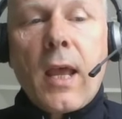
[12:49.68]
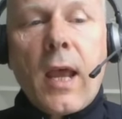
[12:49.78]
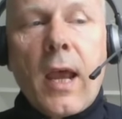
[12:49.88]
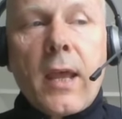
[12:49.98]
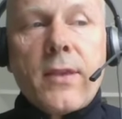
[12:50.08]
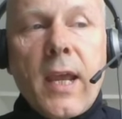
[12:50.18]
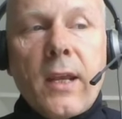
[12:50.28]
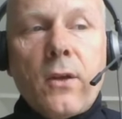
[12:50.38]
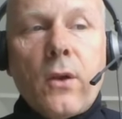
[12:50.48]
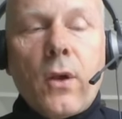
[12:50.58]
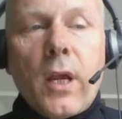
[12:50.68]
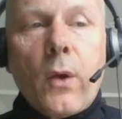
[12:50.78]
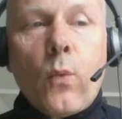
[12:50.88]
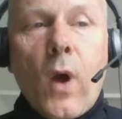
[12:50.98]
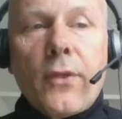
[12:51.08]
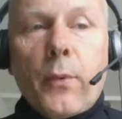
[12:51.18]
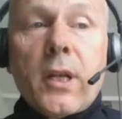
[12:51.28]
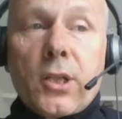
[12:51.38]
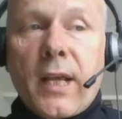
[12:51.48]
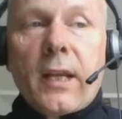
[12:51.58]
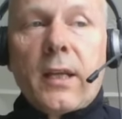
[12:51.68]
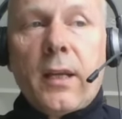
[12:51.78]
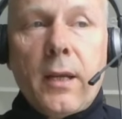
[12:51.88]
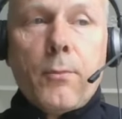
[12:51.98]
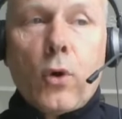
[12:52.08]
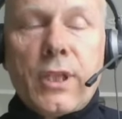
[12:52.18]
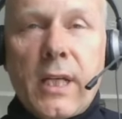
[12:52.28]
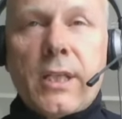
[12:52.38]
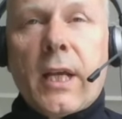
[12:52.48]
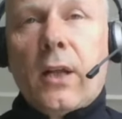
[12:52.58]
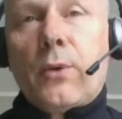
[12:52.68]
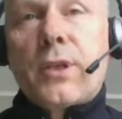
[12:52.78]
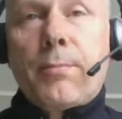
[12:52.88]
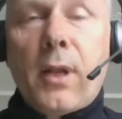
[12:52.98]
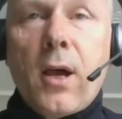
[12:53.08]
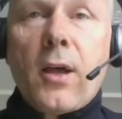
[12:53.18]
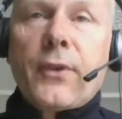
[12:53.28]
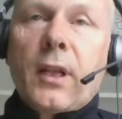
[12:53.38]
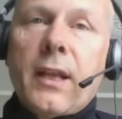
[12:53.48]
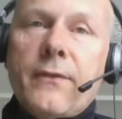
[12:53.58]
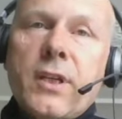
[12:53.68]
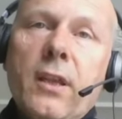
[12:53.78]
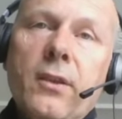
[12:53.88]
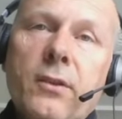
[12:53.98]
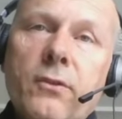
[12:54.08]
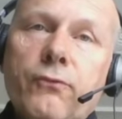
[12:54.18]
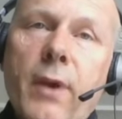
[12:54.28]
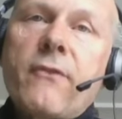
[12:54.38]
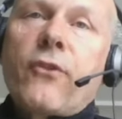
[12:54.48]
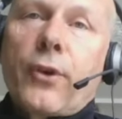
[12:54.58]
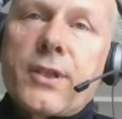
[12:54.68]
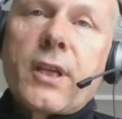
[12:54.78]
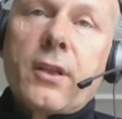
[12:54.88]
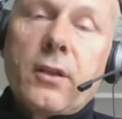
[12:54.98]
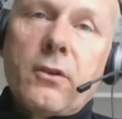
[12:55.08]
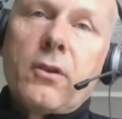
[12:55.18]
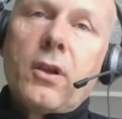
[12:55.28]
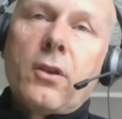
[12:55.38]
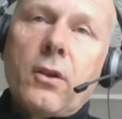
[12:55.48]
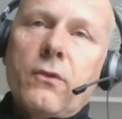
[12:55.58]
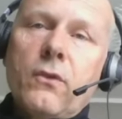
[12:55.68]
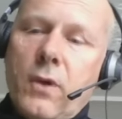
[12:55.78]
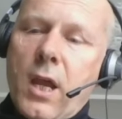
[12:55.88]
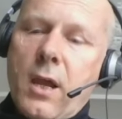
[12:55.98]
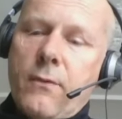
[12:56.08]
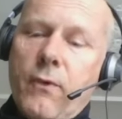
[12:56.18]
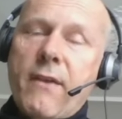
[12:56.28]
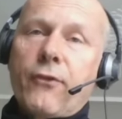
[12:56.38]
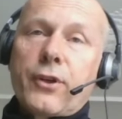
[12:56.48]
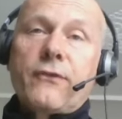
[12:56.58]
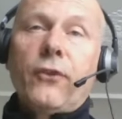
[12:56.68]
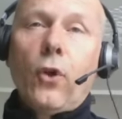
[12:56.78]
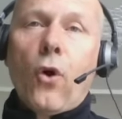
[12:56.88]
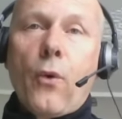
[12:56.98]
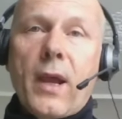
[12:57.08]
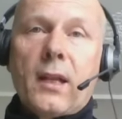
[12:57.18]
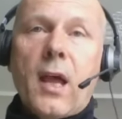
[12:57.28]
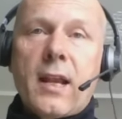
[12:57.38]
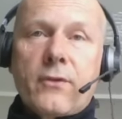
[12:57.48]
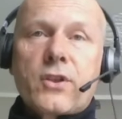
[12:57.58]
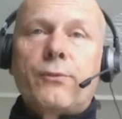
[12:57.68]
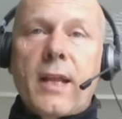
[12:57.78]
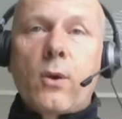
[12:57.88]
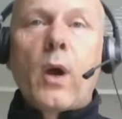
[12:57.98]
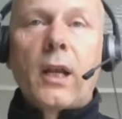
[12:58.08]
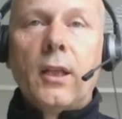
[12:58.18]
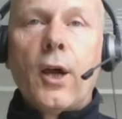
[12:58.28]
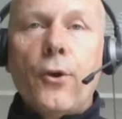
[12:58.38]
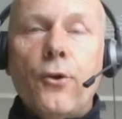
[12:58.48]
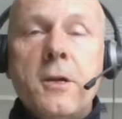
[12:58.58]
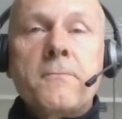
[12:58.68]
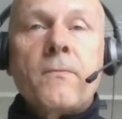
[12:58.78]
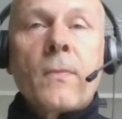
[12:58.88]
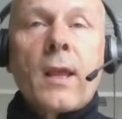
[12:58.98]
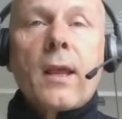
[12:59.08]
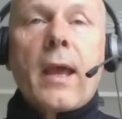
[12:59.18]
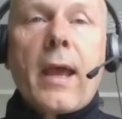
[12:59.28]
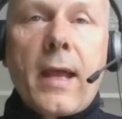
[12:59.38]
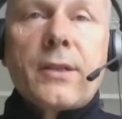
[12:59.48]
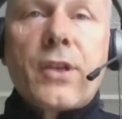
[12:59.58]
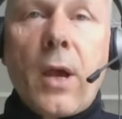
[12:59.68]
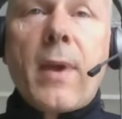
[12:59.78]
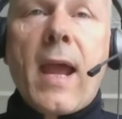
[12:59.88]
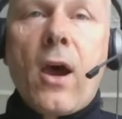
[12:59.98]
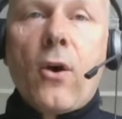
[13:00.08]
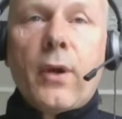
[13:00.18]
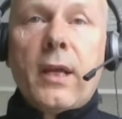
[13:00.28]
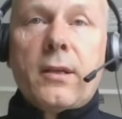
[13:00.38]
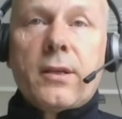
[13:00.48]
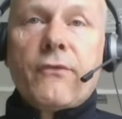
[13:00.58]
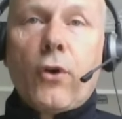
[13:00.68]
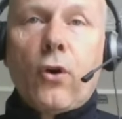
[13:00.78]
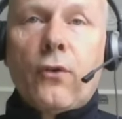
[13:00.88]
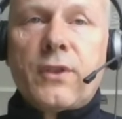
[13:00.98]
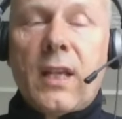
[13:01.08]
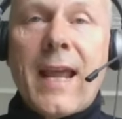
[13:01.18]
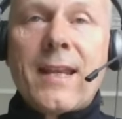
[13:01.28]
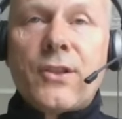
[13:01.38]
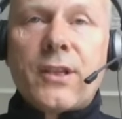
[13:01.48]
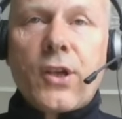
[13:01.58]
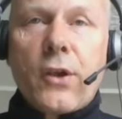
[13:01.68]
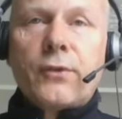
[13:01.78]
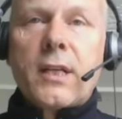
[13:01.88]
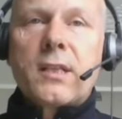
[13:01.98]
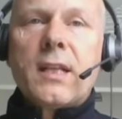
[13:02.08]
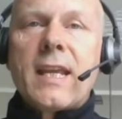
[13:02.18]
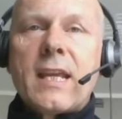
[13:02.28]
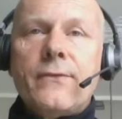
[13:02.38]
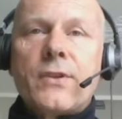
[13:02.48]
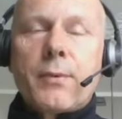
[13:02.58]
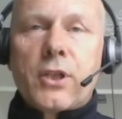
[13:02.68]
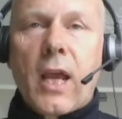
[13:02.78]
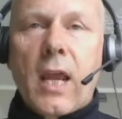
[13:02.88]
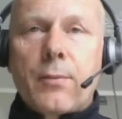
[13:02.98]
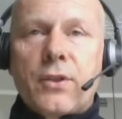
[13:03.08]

And then one that we looked at in more detail was a plant that lives in rainforests, in the rainforest floor, where light levels are really quite low. And somehow it has evolved lenses over its leaves, which are able to